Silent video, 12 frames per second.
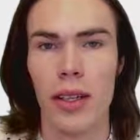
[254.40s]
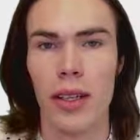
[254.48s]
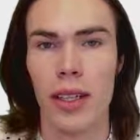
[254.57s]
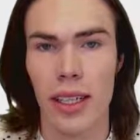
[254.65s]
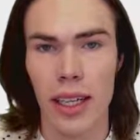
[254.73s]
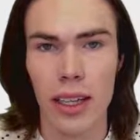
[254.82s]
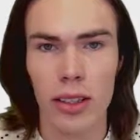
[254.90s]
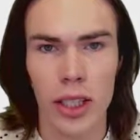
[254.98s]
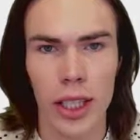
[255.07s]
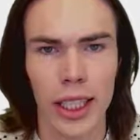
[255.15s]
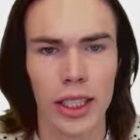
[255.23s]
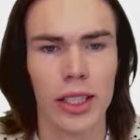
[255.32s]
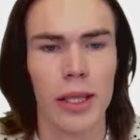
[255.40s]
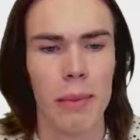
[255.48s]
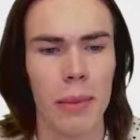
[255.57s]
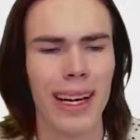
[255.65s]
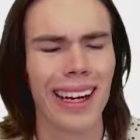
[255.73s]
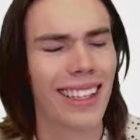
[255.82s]
the account creation,
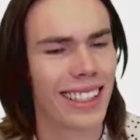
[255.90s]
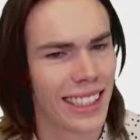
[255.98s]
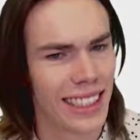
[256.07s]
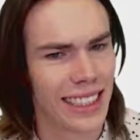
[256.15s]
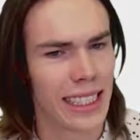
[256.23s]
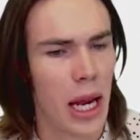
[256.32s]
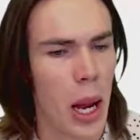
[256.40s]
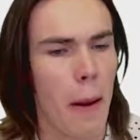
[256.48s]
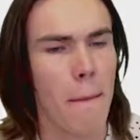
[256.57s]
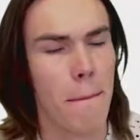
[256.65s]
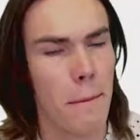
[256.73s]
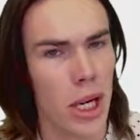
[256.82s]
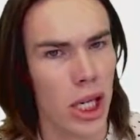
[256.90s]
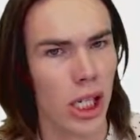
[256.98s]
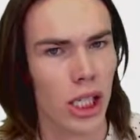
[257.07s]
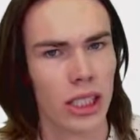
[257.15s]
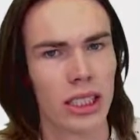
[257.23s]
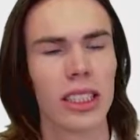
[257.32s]
but
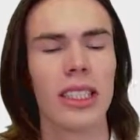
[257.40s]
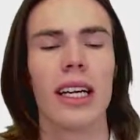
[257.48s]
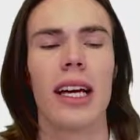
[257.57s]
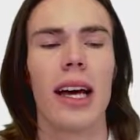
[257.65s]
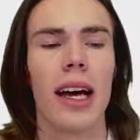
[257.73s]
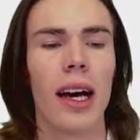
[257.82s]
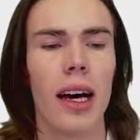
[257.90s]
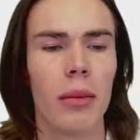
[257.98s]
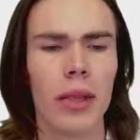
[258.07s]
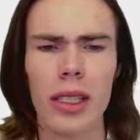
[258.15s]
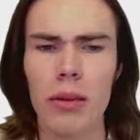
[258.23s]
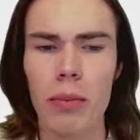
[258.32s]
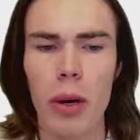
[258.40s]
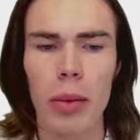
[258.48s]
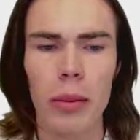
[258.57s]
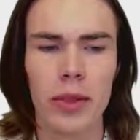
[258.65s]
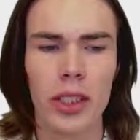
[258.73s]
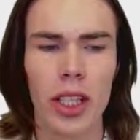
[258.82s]
a little
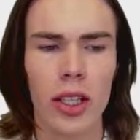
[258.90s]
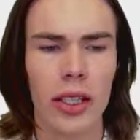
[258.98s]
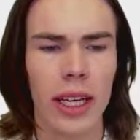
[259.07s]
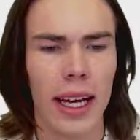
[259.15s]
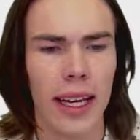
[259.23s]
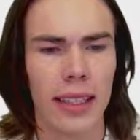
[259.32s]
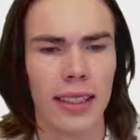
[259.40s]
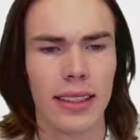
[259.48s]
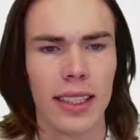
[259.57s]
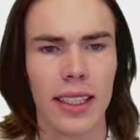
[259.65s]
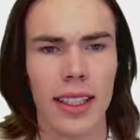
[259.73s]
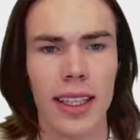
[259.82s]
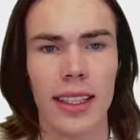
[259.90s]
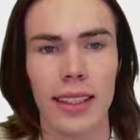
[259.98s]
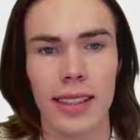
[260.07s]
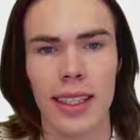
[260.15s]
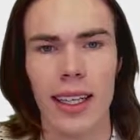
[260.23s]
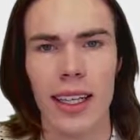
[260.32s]
pop-up showed and said, hey
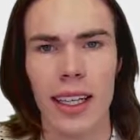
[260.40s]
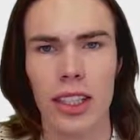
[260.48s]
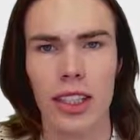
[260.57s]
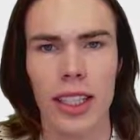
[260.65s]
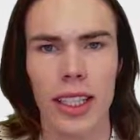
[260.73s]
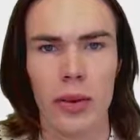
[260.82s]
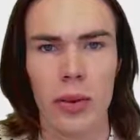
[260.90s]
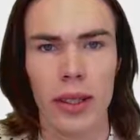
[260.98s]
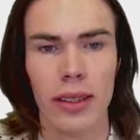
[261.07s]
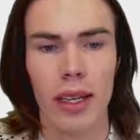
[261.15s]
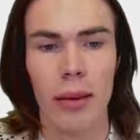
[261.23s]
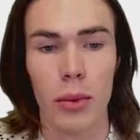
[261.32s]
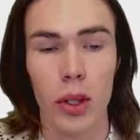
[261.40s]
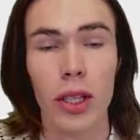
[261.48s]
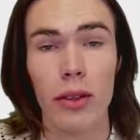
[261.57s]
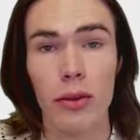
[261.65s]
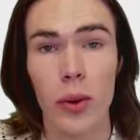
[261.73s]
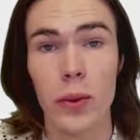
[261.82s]
listen, I can actually get what I'm
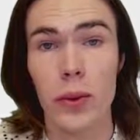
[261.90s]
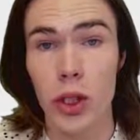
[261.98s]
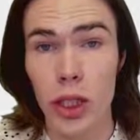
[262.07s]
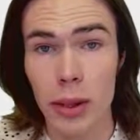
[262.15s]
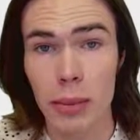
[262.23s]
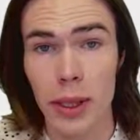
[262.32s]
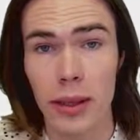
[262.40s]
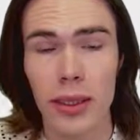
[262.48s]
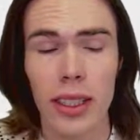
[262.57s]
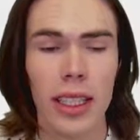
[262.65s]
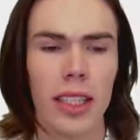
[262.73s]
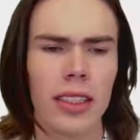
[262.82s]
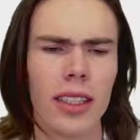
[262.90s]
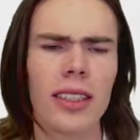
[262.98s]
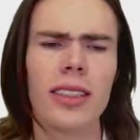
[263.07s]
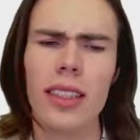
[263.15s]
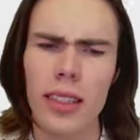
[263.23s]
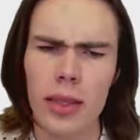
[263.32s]
looking for cheaper. So I
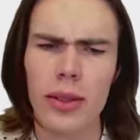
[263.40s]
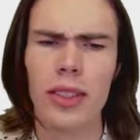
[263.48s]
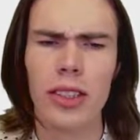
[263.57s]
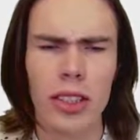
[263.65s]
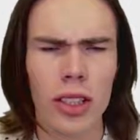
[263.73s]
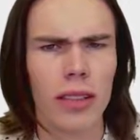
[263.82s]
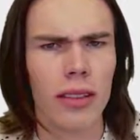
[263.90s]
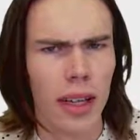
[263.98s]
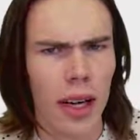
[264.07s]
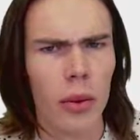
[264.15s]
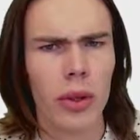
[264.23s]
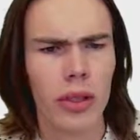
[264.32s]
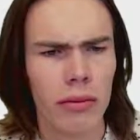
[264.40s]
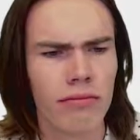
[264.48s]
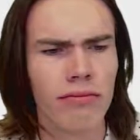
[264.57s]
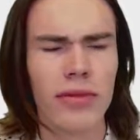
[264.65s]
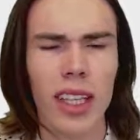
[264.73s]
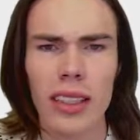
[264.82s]
said, what, shot, I'll
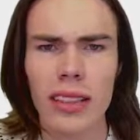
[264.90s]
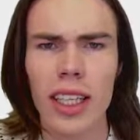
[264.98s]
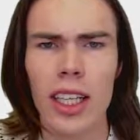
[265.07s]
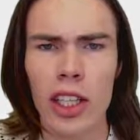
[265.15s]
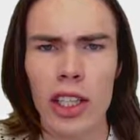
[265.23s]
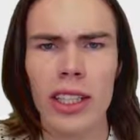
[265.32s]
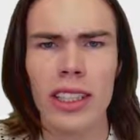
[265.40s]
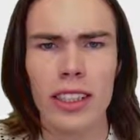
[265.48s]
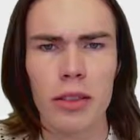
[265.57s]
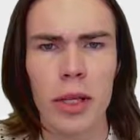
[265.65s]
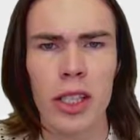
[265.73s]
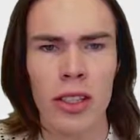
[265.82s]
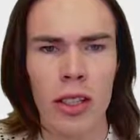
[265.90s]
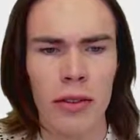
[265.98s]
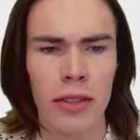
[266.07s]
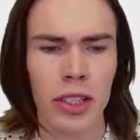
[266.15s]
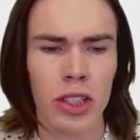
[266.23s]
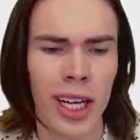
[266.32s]
take a look at the special
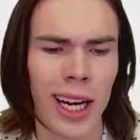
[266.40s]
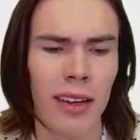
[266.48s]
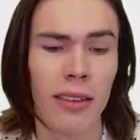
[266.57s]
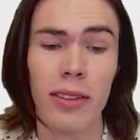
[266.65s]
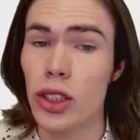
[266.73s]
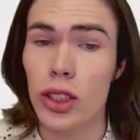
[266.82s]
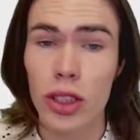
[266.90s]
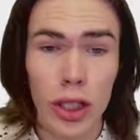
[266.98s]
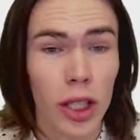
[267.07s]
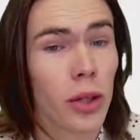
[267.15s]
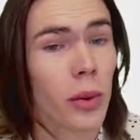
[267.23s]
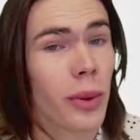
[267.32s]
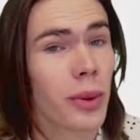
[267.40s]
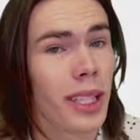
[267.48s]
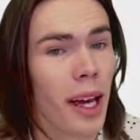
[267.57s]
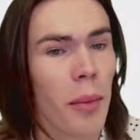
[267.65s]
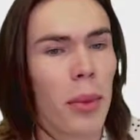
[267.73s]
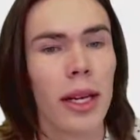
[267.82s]
offer that you have. So what was
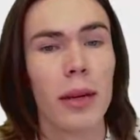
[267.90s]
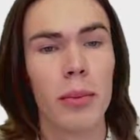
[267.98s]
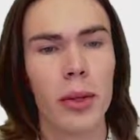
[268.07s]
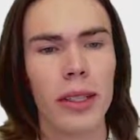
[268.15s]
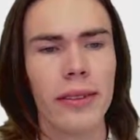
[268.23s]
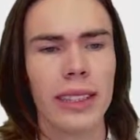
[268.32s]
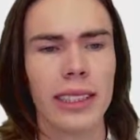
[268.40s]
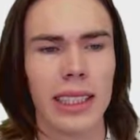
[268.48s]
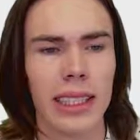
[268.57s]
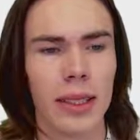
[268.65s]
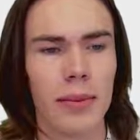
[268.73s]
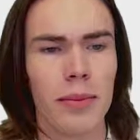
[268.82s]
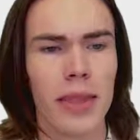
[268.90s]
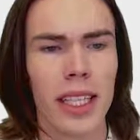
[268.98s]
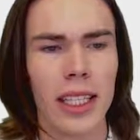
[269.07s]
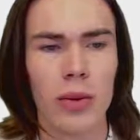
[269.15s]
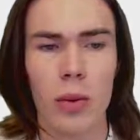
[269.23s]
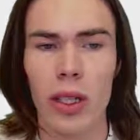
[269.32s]
happening previously,
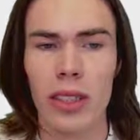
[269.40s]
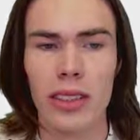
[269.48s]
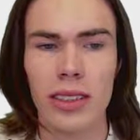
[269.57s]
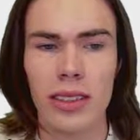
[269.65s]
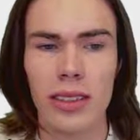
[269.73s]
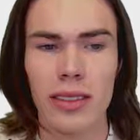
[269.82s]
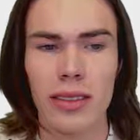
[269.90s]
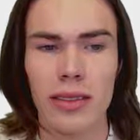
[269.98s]
it was